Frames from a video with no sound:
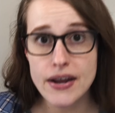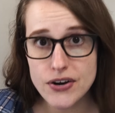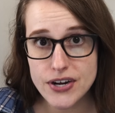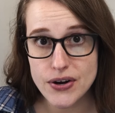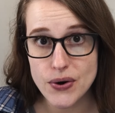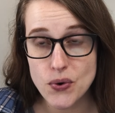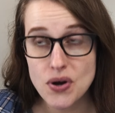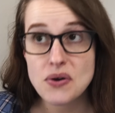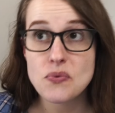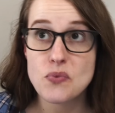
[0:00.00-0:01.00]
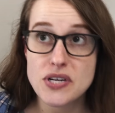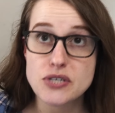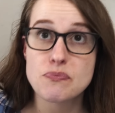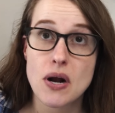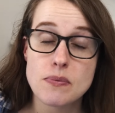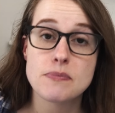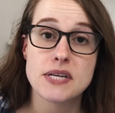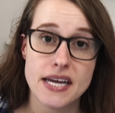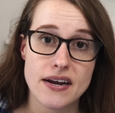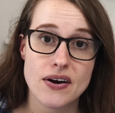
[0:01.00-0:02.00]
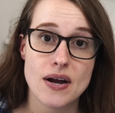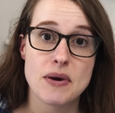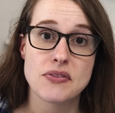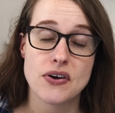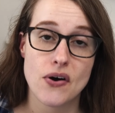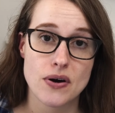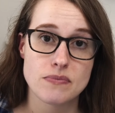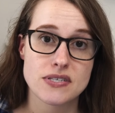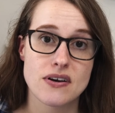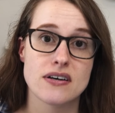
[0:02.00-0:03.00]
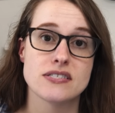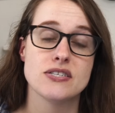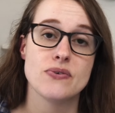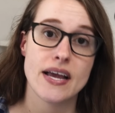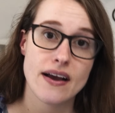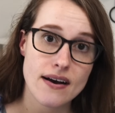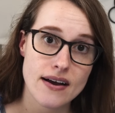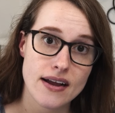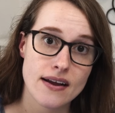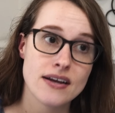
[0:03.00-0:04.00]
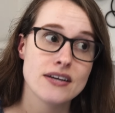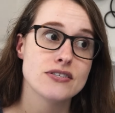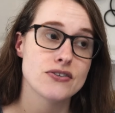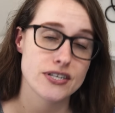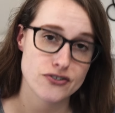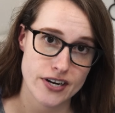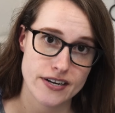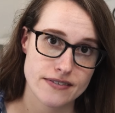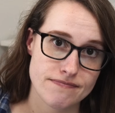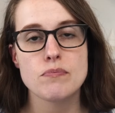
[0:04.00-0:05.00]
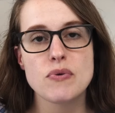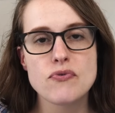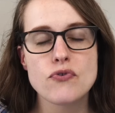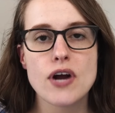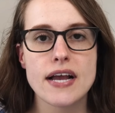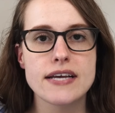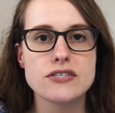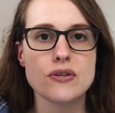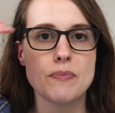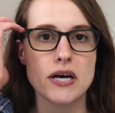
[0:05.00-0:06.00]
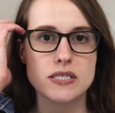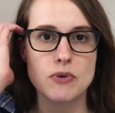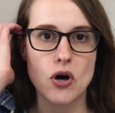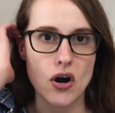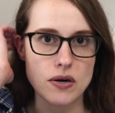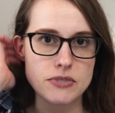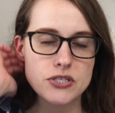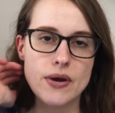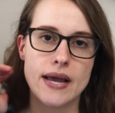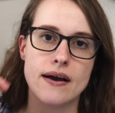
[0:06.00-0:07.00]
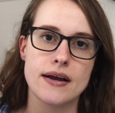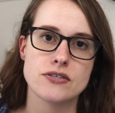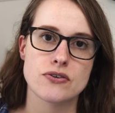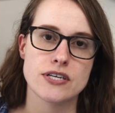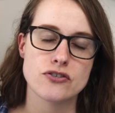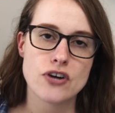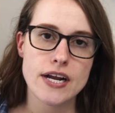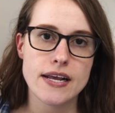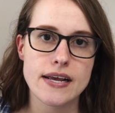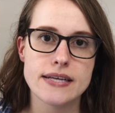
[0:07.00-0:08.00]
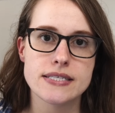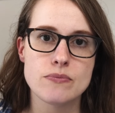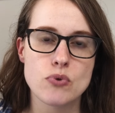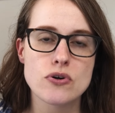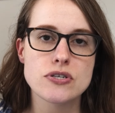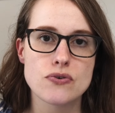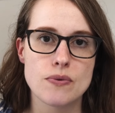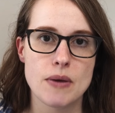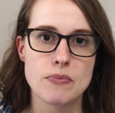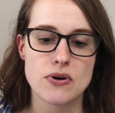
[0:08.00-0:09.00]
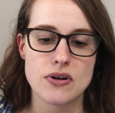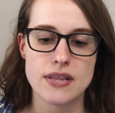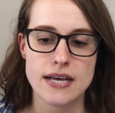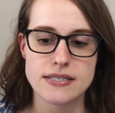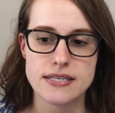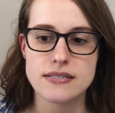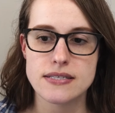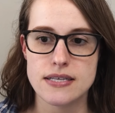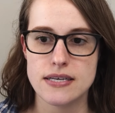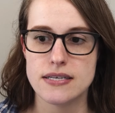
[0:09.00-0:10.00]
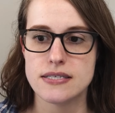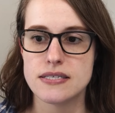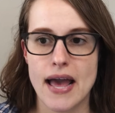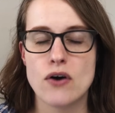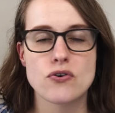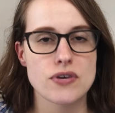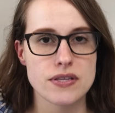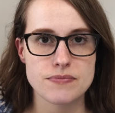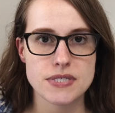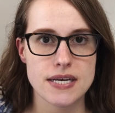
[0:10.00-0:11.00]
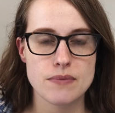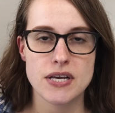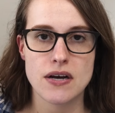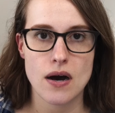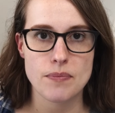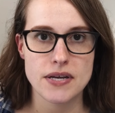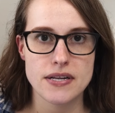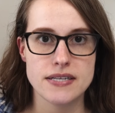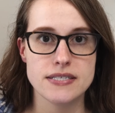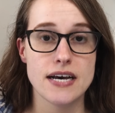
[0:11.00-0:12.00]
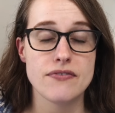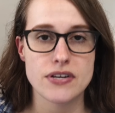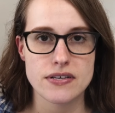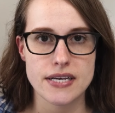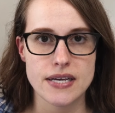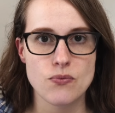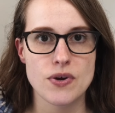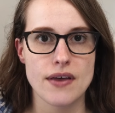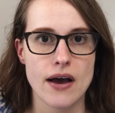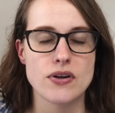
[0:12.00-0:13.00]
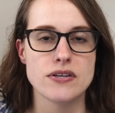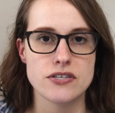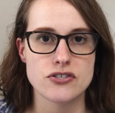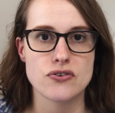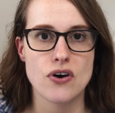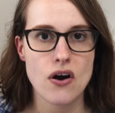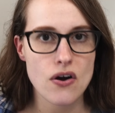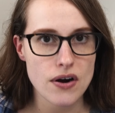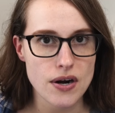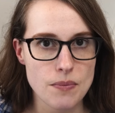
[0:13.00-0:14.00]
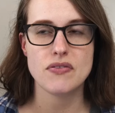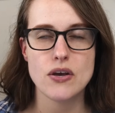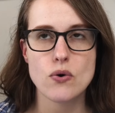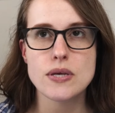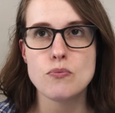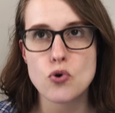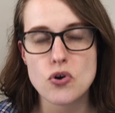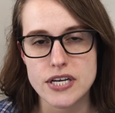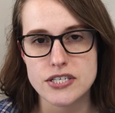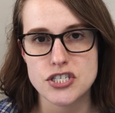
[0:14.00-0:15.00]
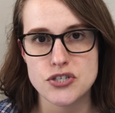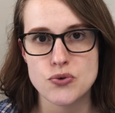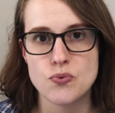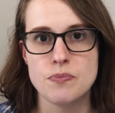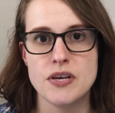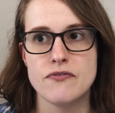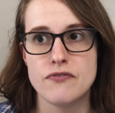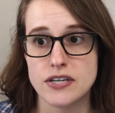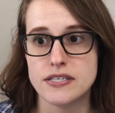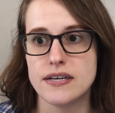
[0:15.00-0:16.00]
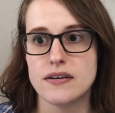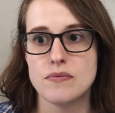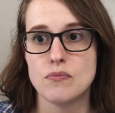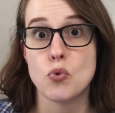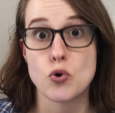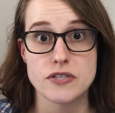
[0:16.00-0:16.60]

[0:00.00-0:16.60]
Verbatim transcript: Ergo, we should probably care about the harms caused to AI during training. But before I get to the possible harms to AI during training, it's important to remember that since these algorithms can be copied indefinitely without additional harm, the only moral issue would be funding more